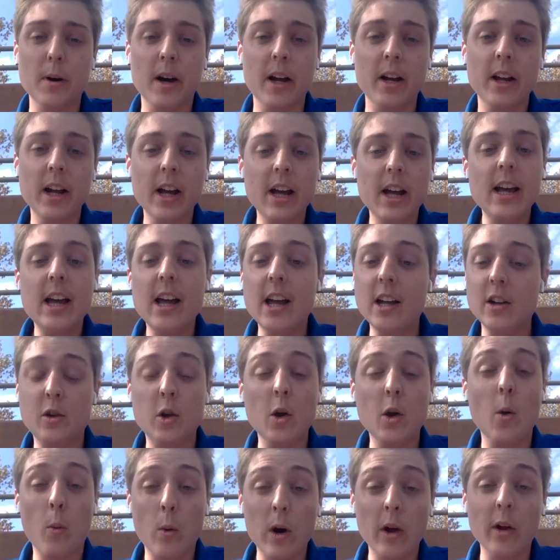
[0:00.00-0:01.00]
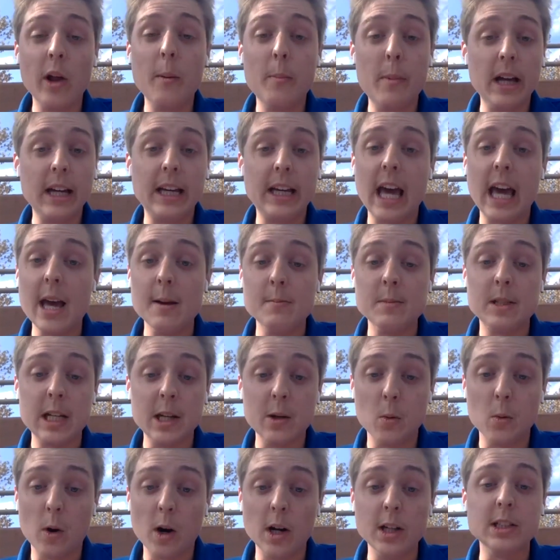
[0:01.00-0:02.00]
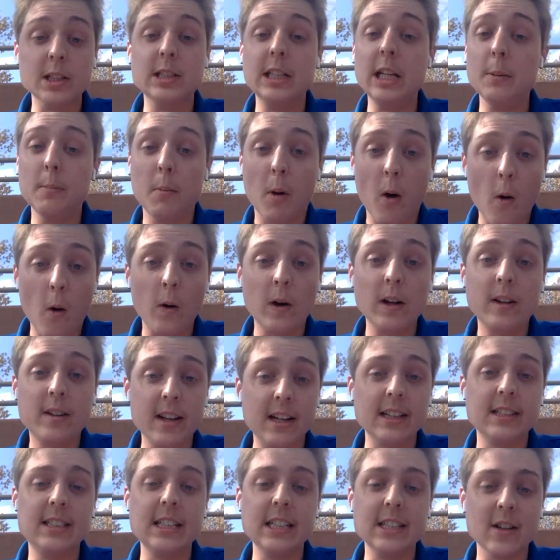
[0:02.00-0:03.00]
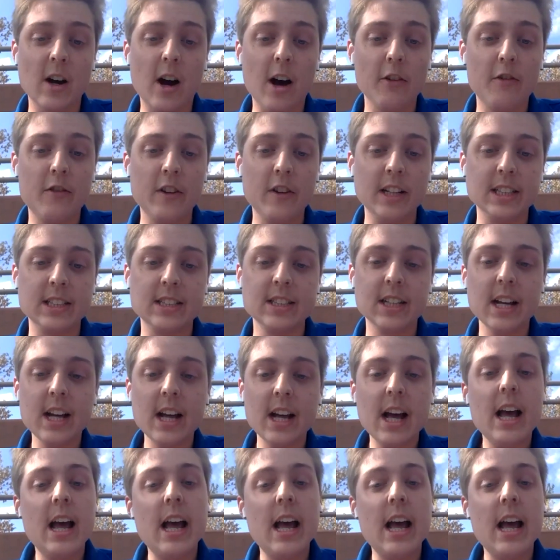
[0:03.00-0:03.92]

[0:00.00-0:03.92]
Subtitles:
But in two really big games, he was the bulk of Tennessee's offense.